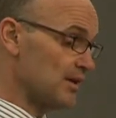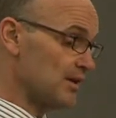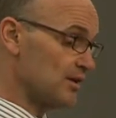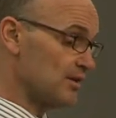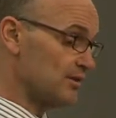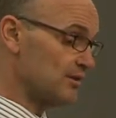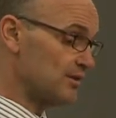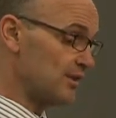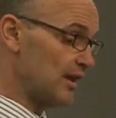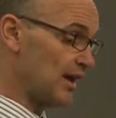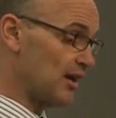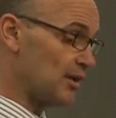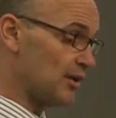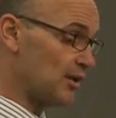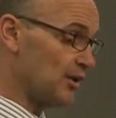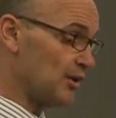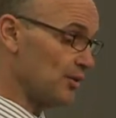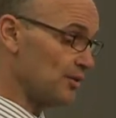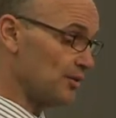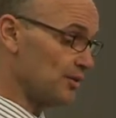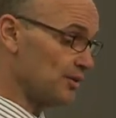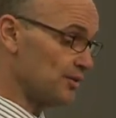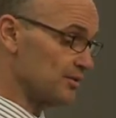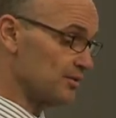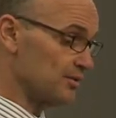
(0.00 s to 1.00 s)

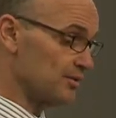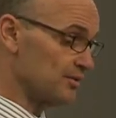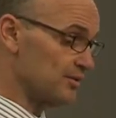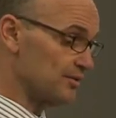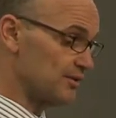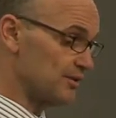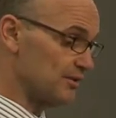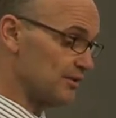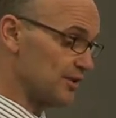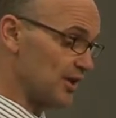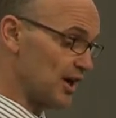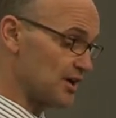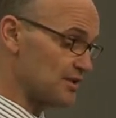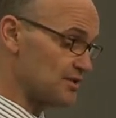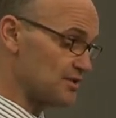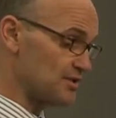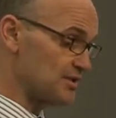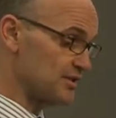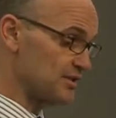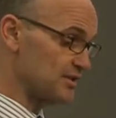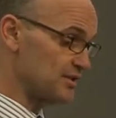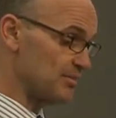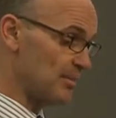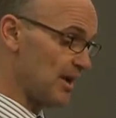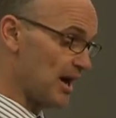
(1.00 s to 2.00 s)
stakeholder
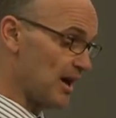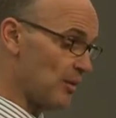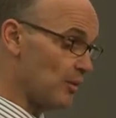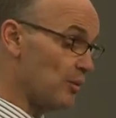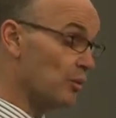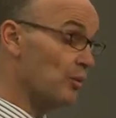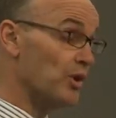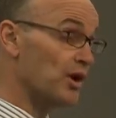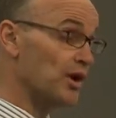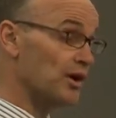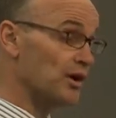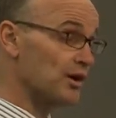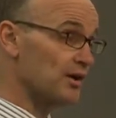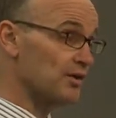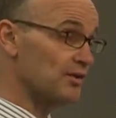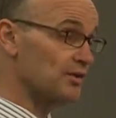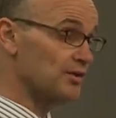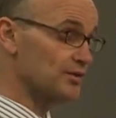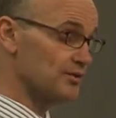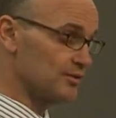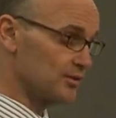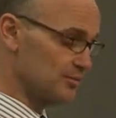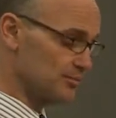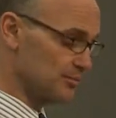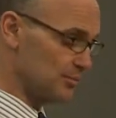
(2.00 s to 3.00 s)
discussions about what are
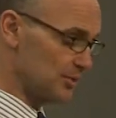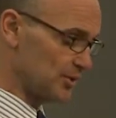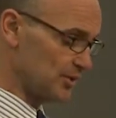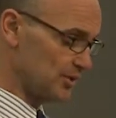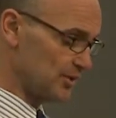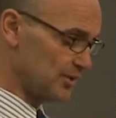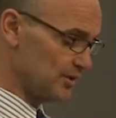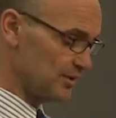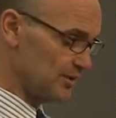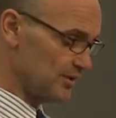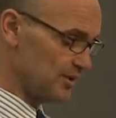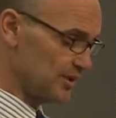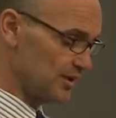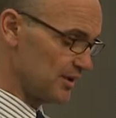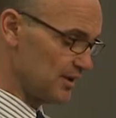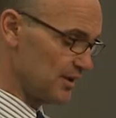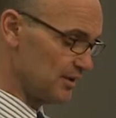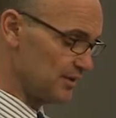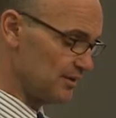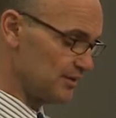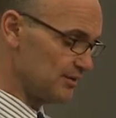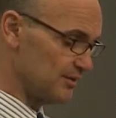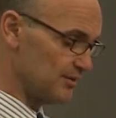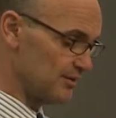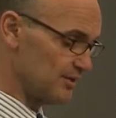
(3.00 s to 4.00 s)
those important
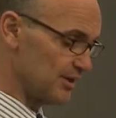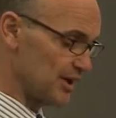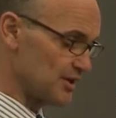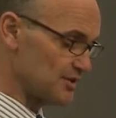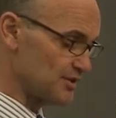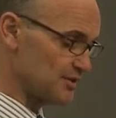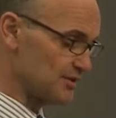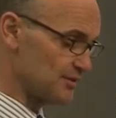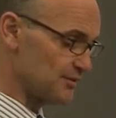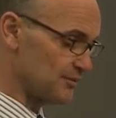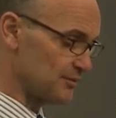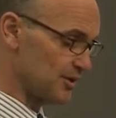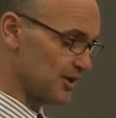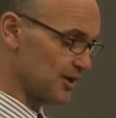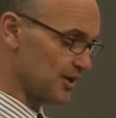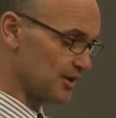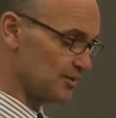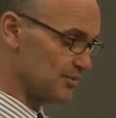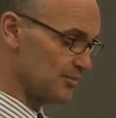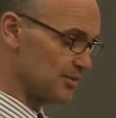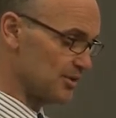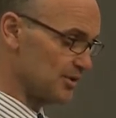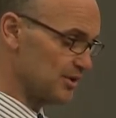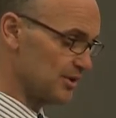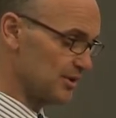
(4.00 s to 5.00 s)
discussions for our
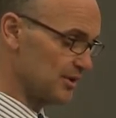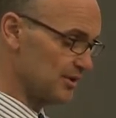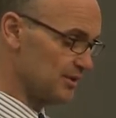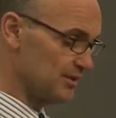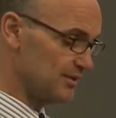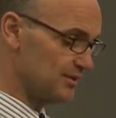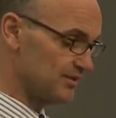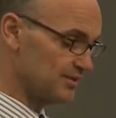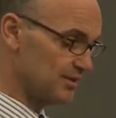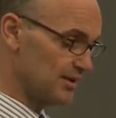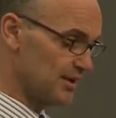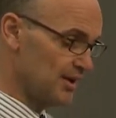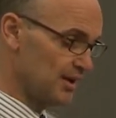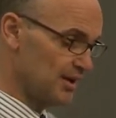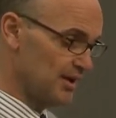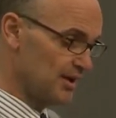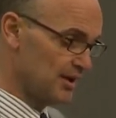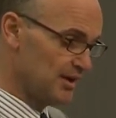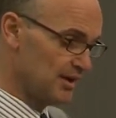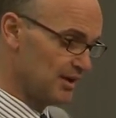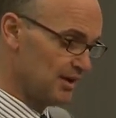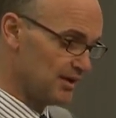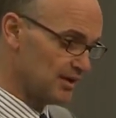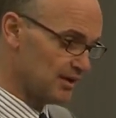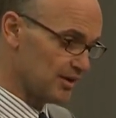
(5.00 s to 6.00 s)

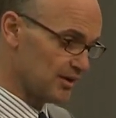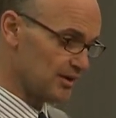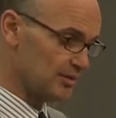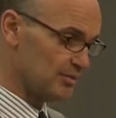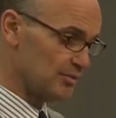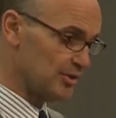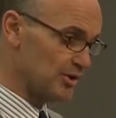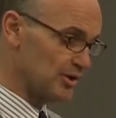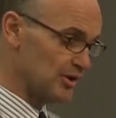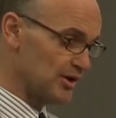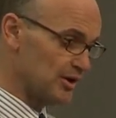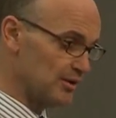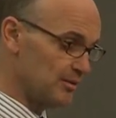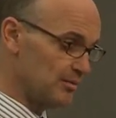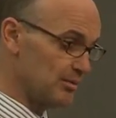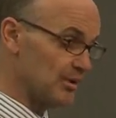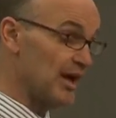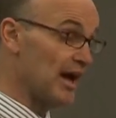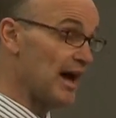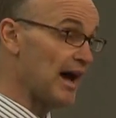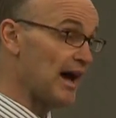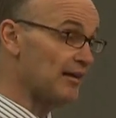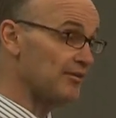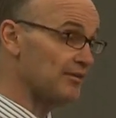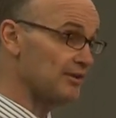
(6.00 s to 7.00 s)
community to be
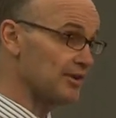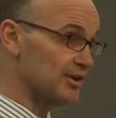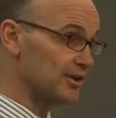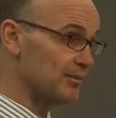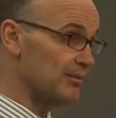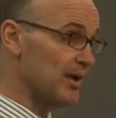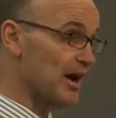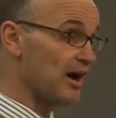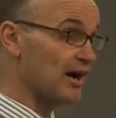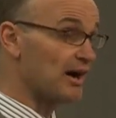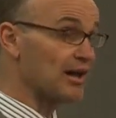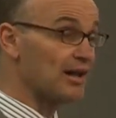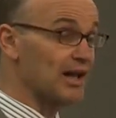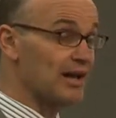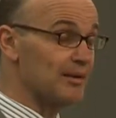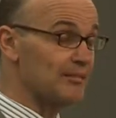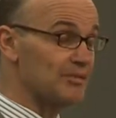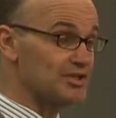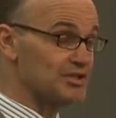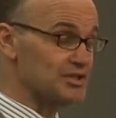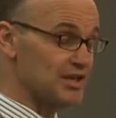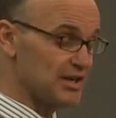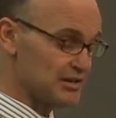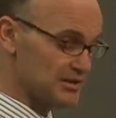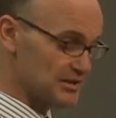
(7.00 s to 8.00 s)
having about climate
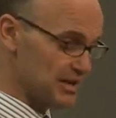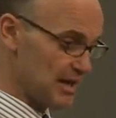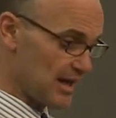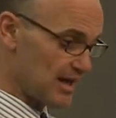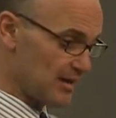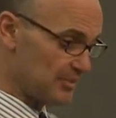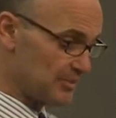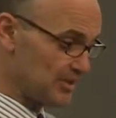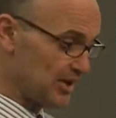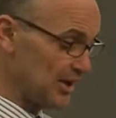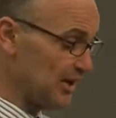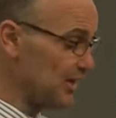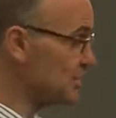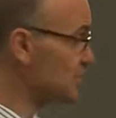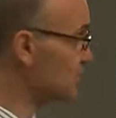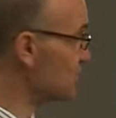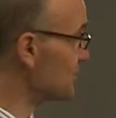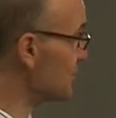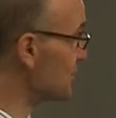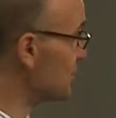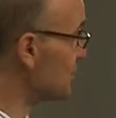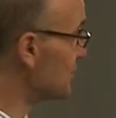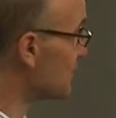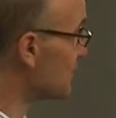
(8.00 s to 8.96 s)
change adaptation.